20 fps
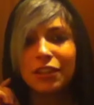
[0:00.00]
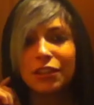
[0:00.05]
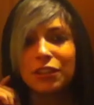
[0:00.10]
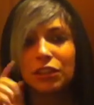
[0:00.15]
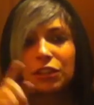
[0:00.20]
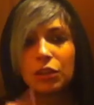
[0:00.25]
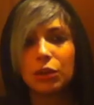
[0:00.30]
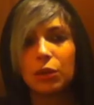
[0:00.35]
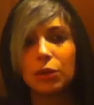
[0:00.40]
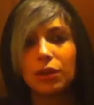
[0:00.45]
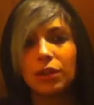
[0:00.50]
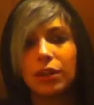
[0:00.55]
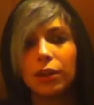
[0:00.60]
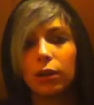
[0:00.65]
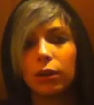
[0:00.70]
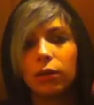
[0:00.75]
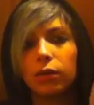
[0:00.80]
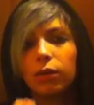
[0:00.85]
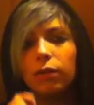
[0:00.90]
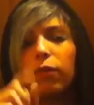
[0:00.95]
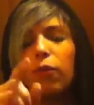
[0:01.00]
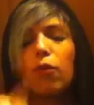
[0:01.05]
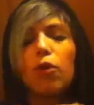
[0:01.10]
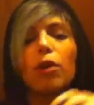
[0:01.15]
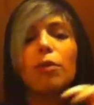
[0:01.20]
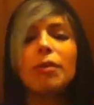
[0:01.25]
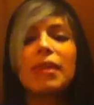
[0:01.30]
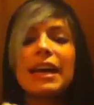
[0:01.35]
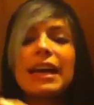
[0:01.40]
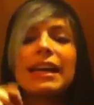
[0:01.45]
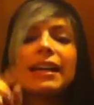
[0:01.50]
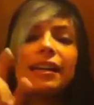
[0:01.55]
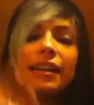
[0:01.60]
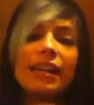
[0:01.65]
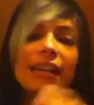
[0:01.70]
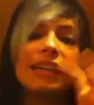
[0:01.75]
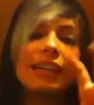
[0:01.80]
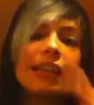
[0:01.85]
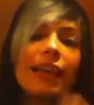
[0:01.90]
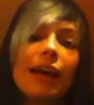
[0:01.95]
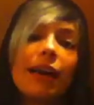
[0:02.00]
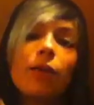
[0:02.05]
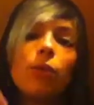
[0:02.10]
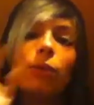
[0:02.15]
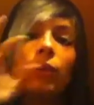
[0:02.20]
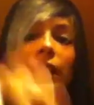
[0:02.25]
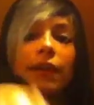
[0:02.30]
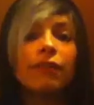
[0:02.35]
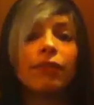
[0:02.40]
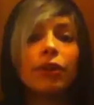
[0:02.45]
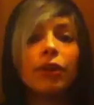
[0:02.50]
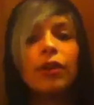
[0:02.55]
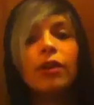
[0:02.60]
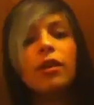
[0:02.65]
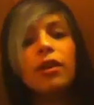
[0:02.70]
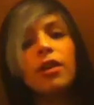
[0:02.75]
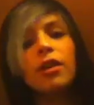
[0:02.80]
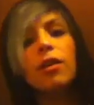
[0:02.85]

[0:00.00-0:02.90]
So, you know, form that, name that, whatever.